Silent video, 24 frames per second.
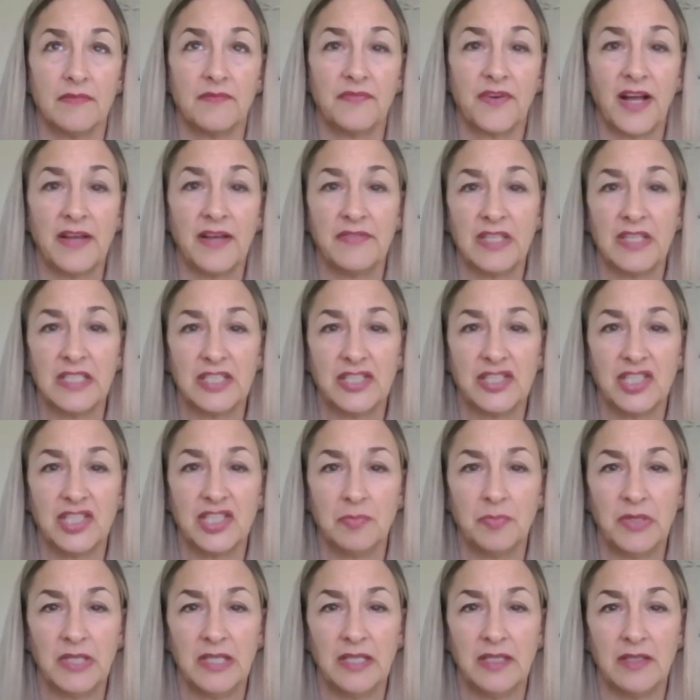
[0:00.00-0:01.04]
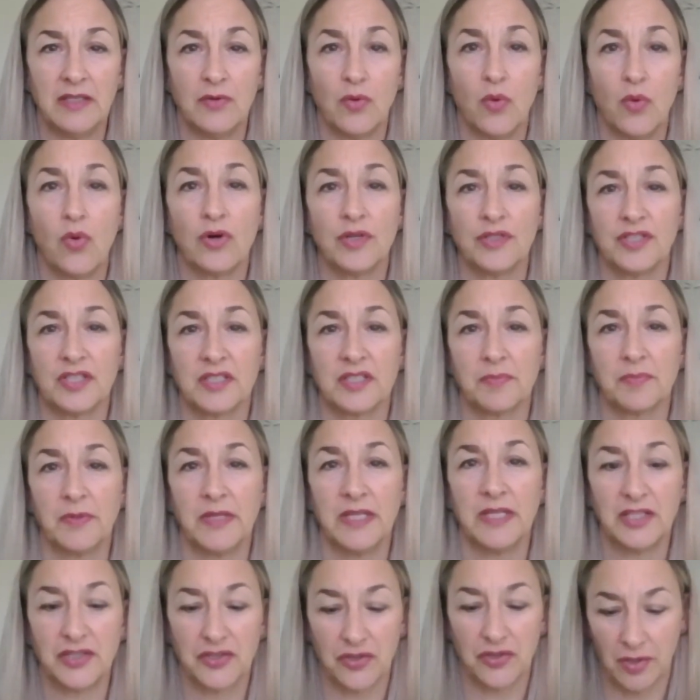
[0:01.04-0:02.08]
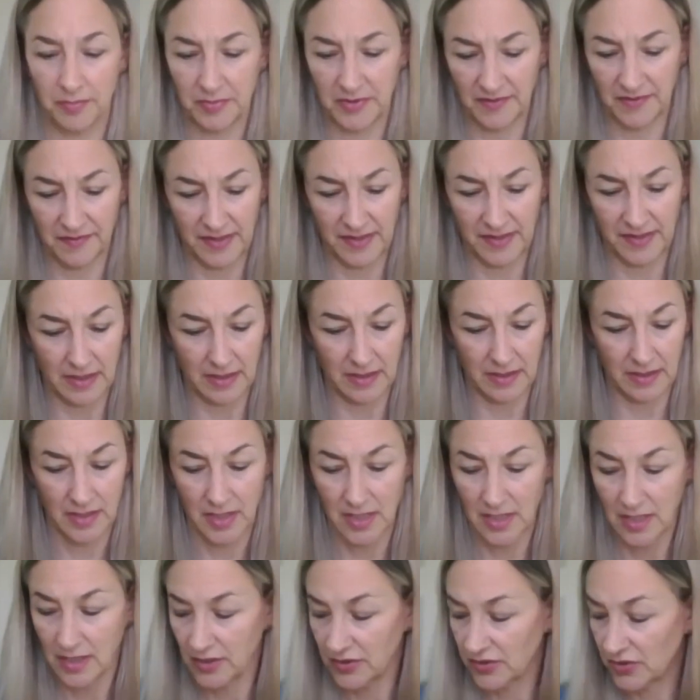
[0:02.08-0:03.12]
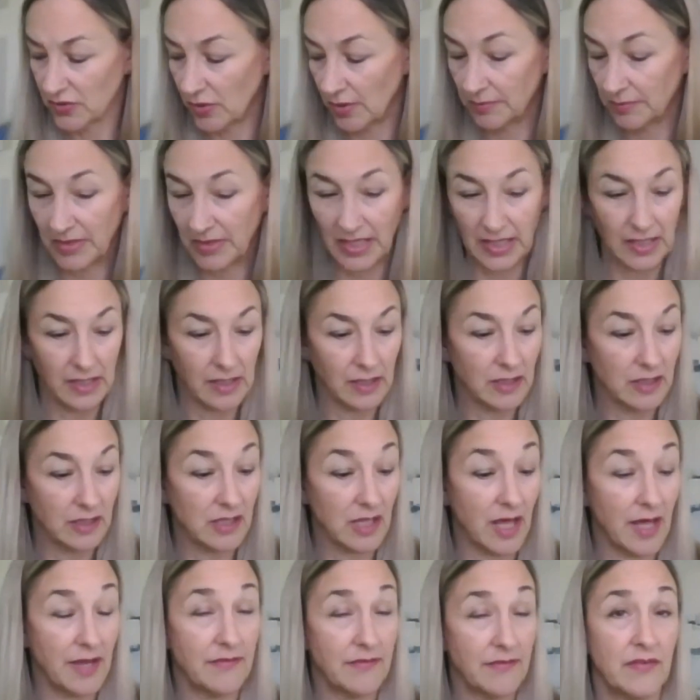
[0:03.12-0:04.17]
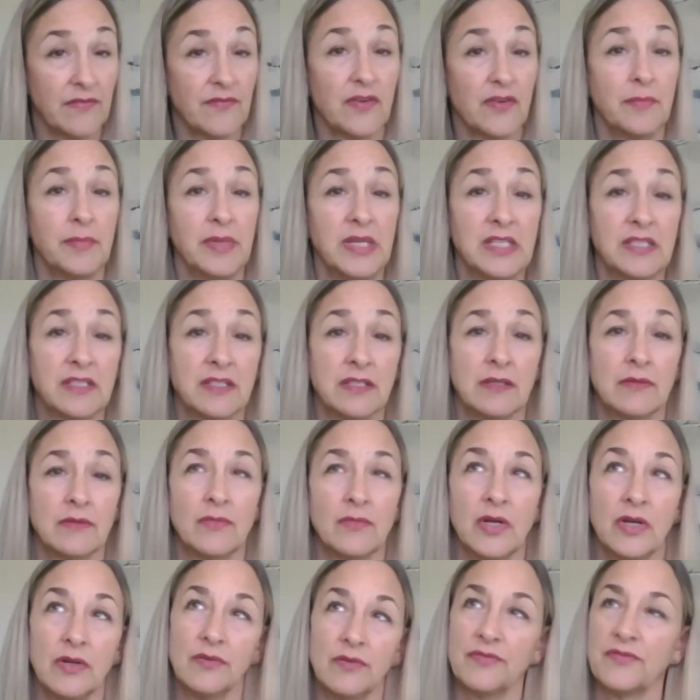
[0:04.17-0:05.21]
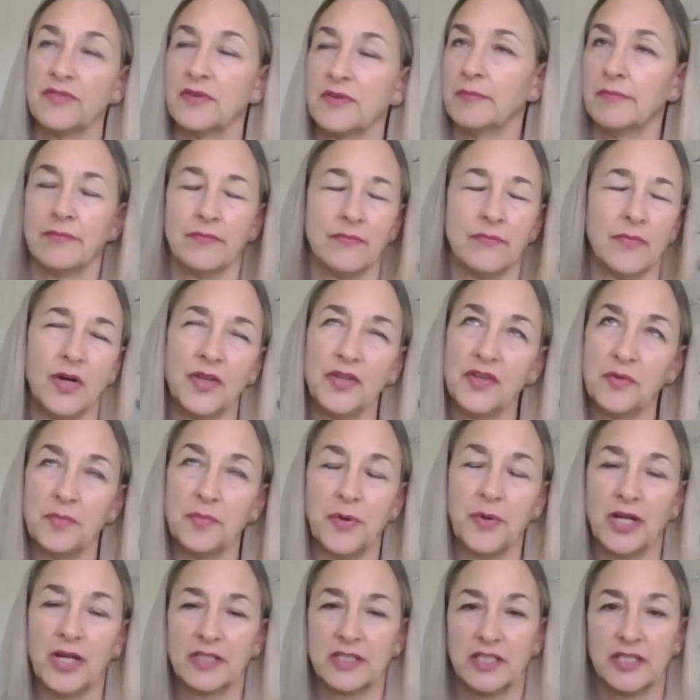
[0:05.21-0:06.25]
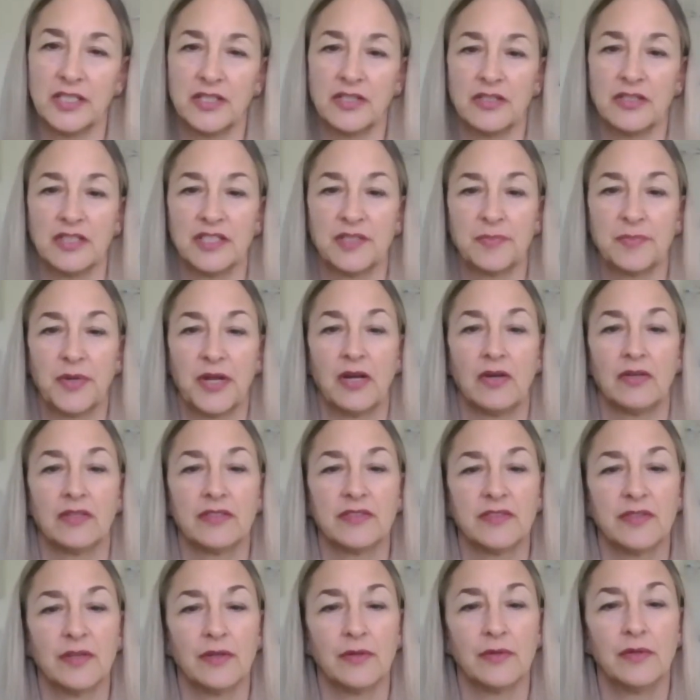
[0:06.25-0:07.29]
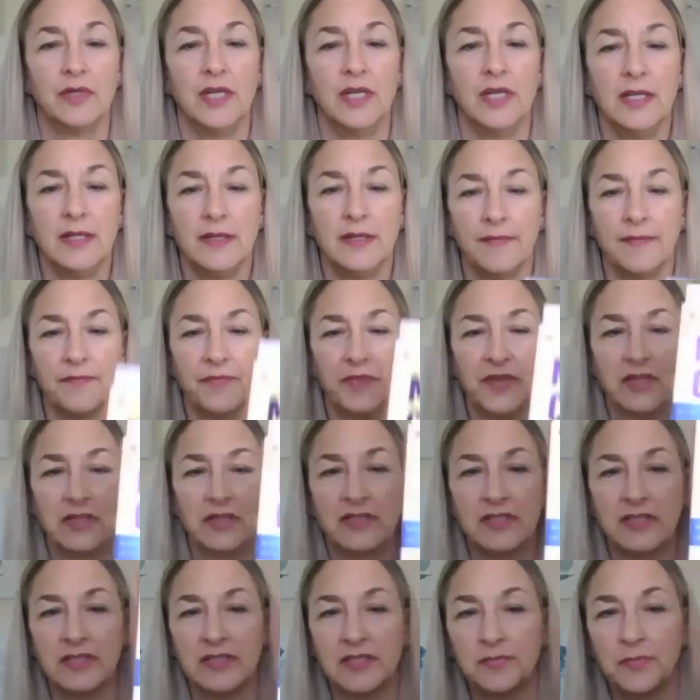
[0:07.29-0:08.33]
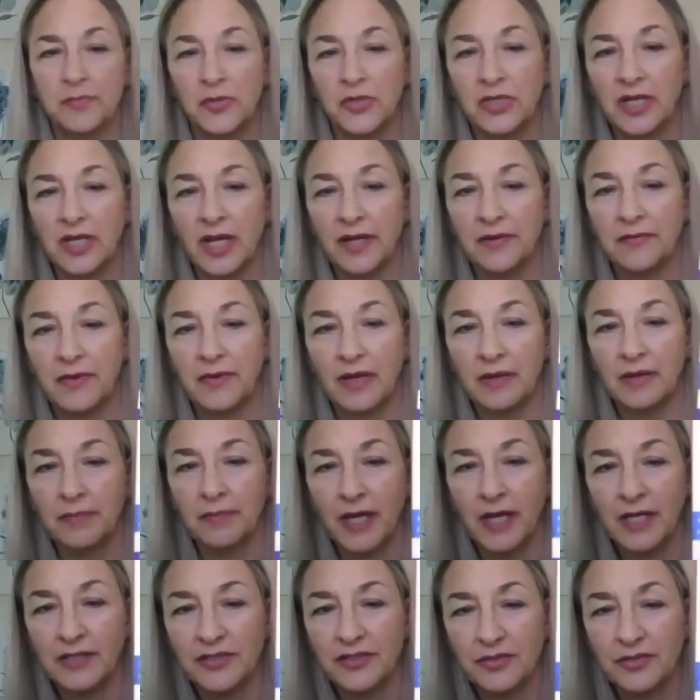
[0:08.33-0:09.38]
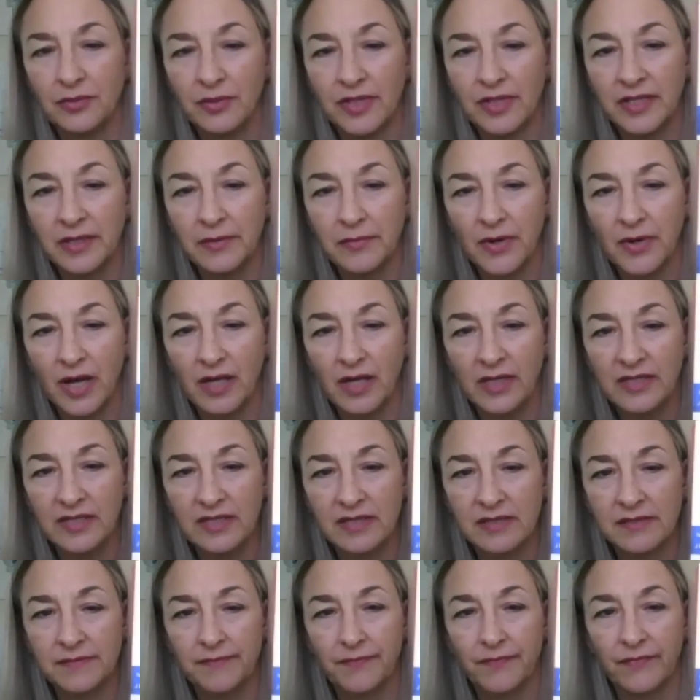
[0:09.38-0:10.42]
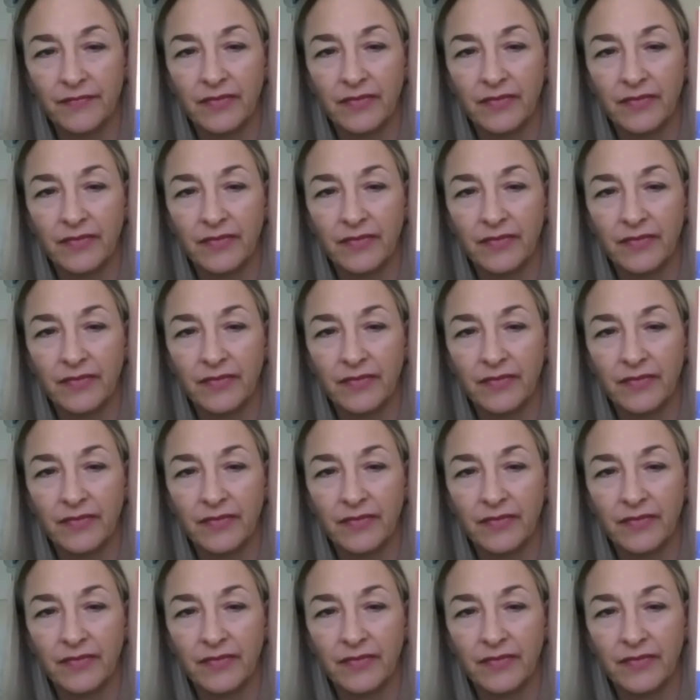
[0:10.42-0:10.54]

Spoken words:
5-HTP, or just plain tryptophan. So I'm getting a lot of information, well, from other practitioners, but also there's this book I read by Julia Ross